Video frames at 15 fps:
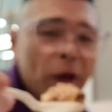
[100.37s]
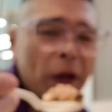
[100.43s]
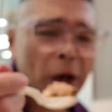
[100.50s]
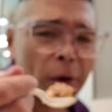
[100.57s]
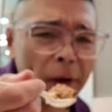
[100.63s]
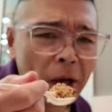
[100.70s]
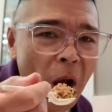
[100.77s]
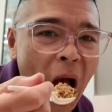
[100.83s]
Okay,
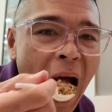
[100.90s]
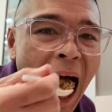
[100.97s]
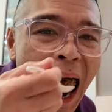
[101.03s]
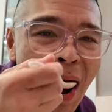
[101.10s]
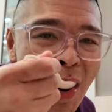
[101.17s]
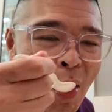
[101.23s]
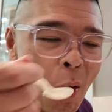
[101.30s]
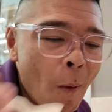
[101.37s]
here we go.
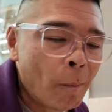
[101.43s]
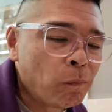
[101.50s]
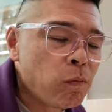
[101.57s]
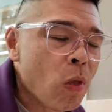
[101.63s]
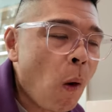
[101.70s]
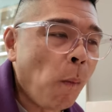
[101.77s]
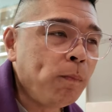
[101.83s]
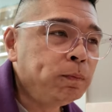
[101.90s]

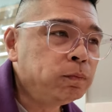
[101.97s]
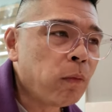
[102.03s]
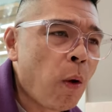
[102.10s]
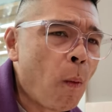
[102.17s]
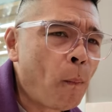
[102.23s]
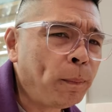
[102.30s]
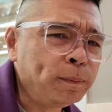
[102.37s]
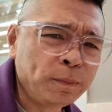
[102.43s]

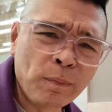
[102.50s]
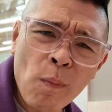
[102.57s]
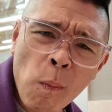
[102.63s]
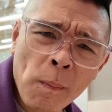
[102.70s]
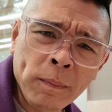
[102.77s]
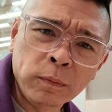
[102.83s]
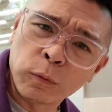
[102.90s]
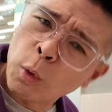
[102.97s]

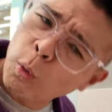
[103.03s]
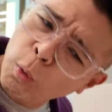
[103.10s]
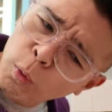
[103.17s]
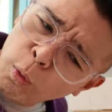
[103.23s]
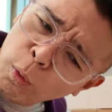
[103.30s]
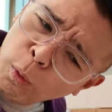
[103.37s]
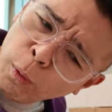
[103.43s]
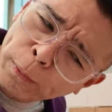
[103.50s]
Mmm,
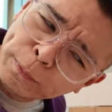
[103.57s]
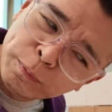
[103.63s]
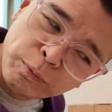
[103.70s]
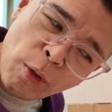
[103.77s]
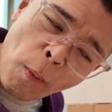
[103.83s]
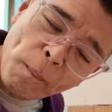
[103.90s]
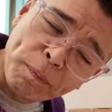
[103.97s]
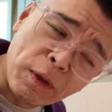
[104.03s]
oh.
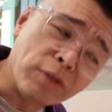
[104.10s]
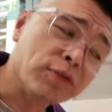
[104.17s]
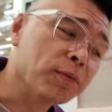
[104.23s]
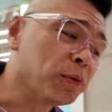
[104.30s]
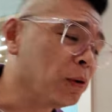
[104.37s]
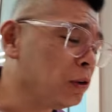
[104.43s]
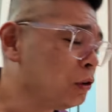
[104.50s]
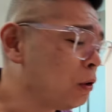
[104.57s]
That's
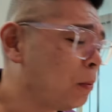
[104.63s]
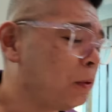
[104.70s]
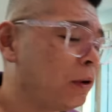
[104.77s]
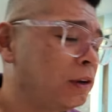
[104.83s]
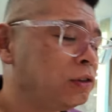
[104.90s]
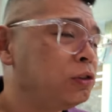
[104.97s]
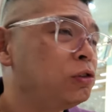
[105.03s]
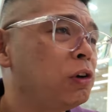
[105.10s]
some good adobo
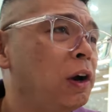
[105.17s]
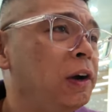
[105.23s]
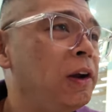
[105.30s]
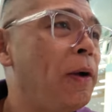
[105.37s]
rice. You try.